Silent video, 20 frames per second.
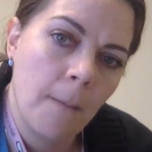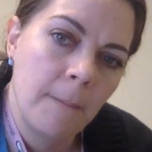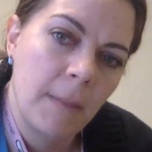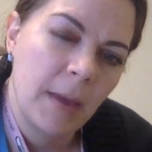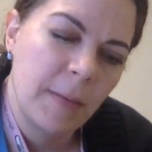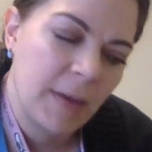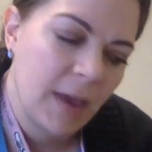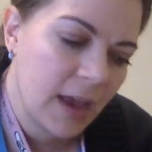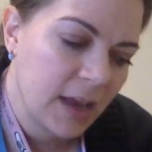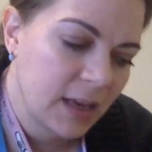
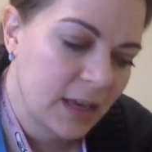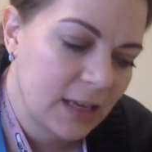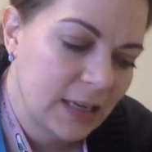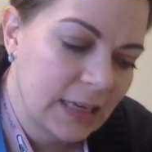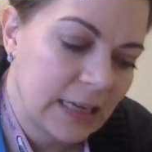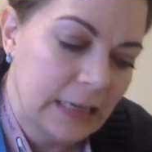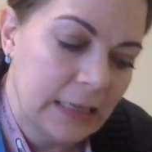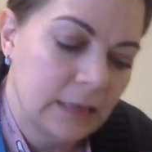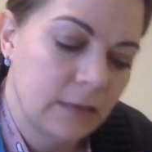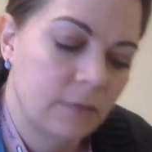Maybe I
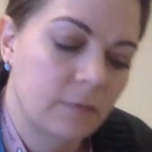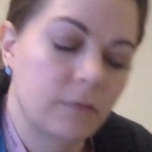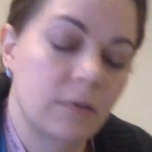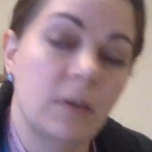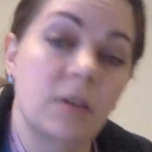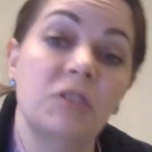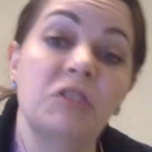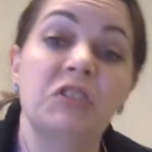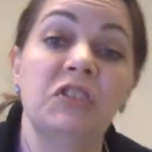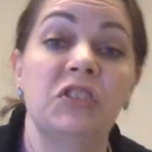can get
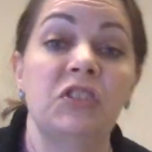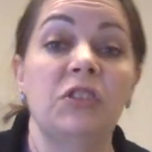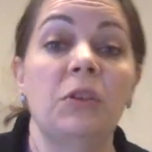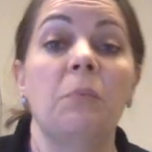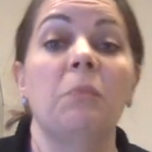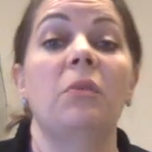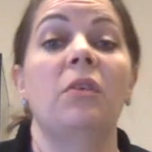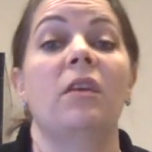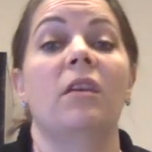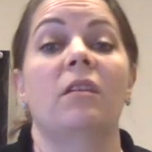
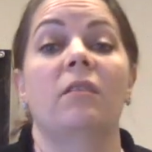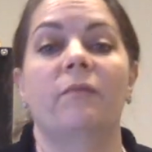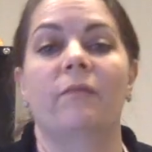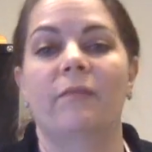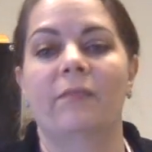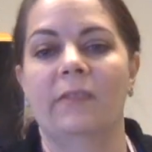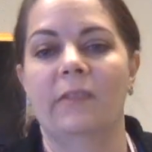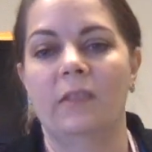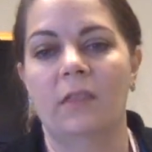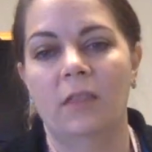something
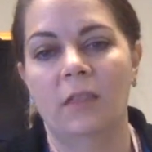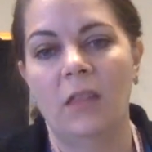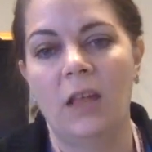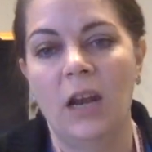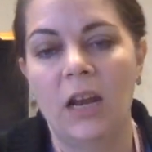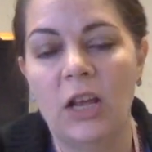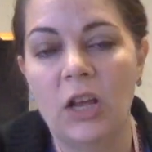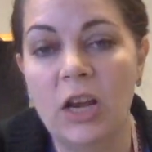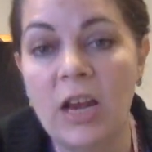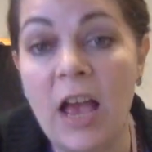
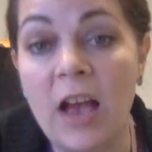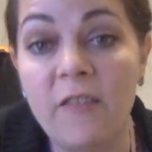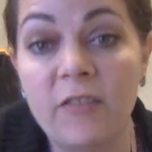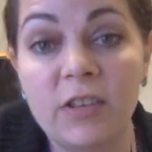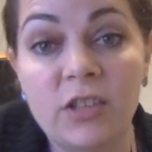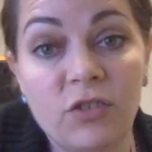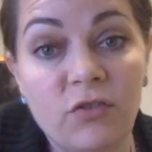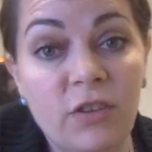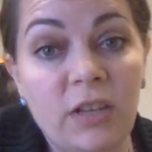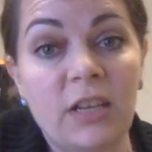that I can have
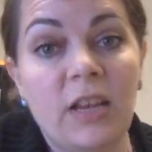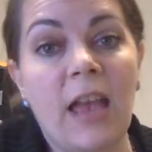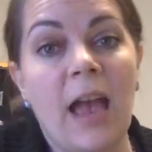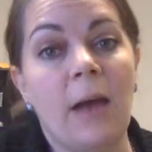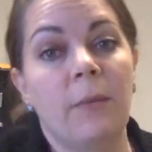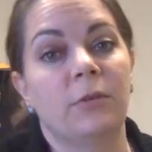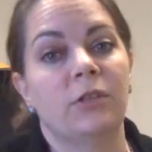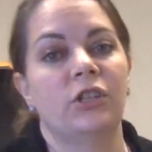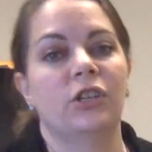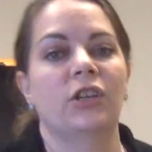a screen
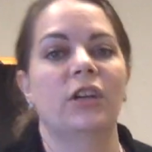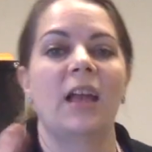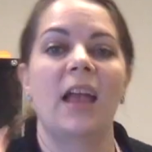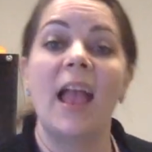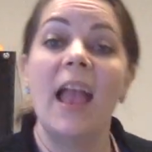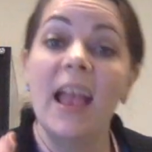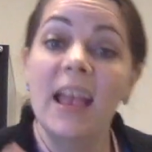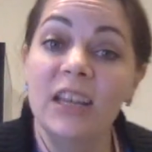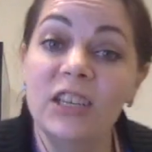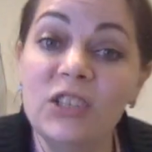capture
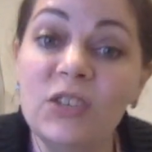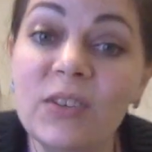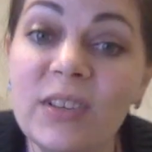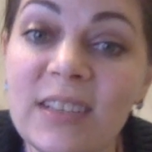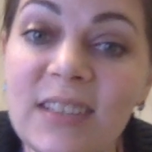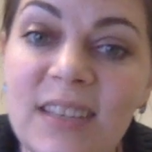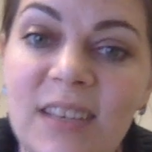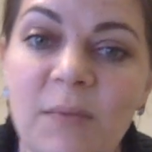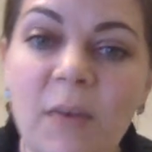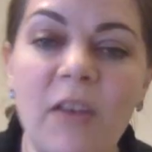and you
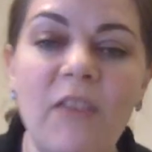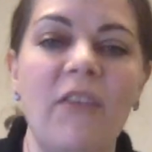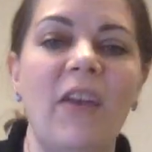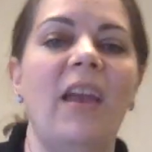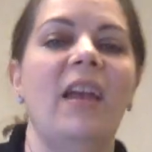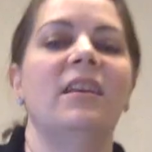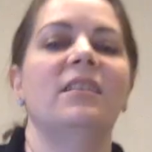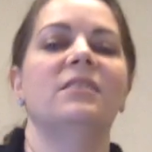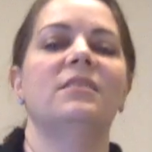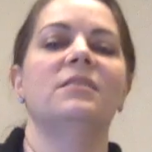can see my
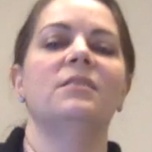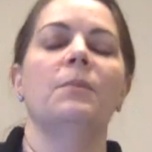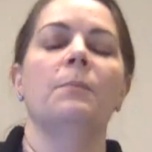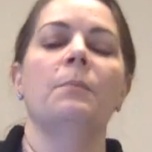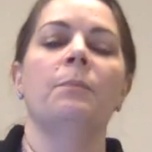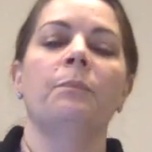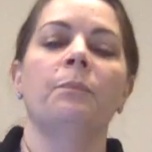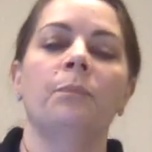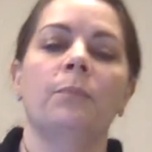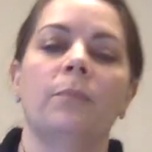face,
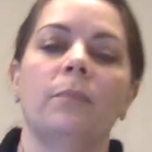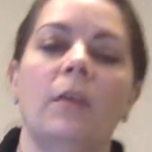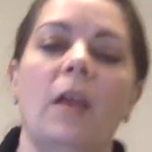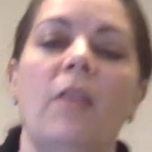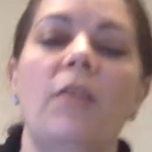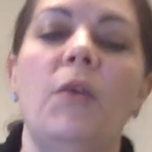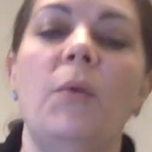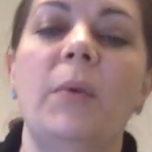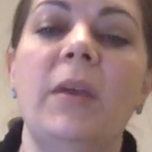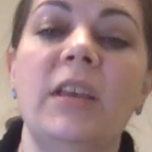
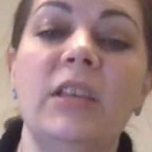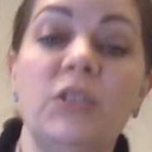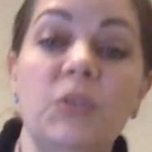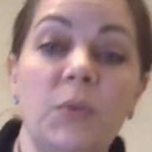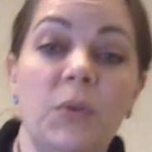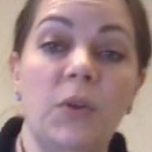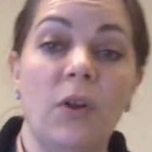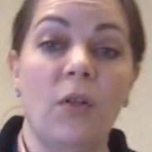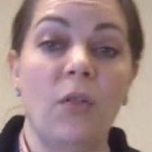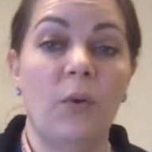and then we can
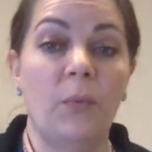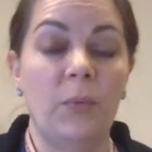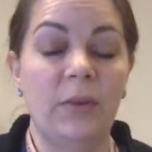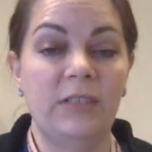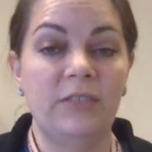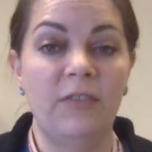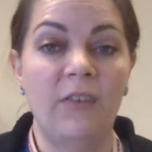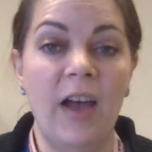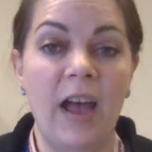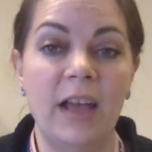do it all on one
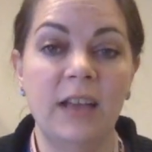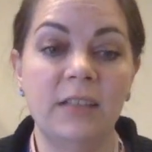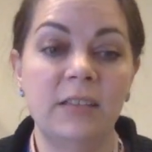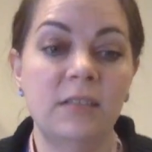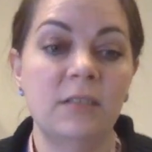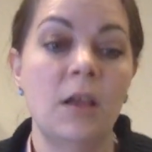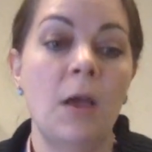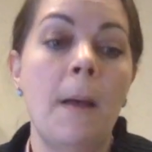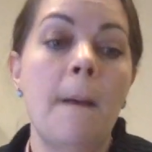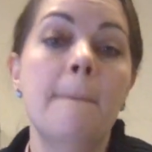
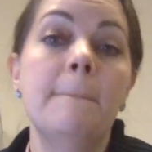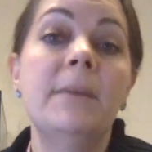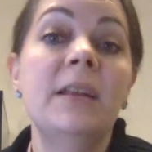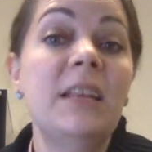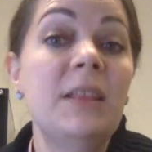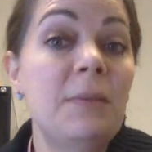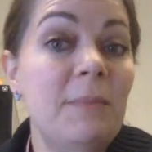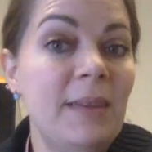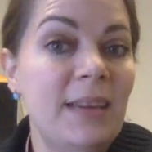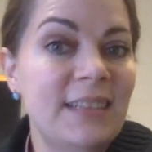device. But
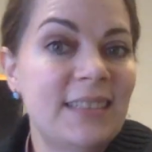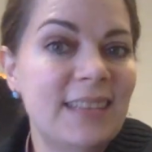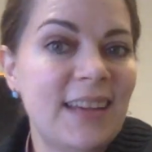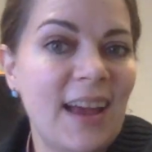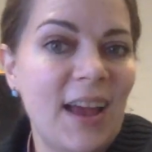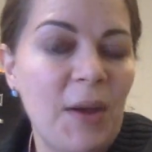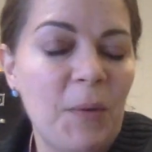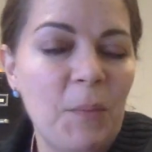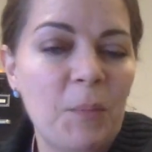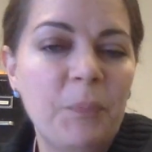in the
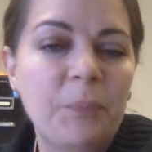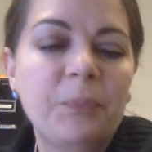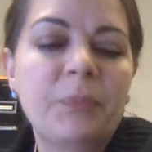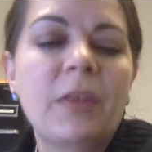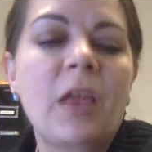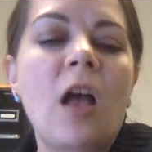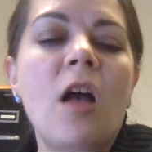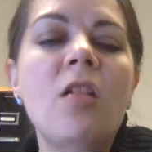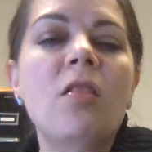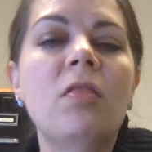meantime,
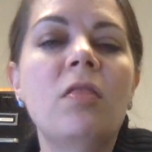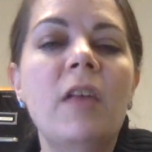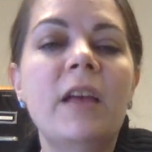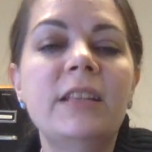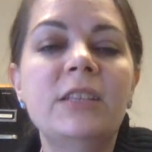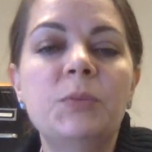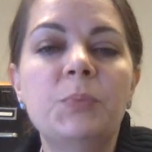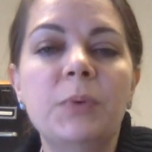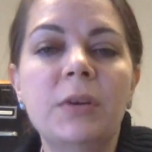let's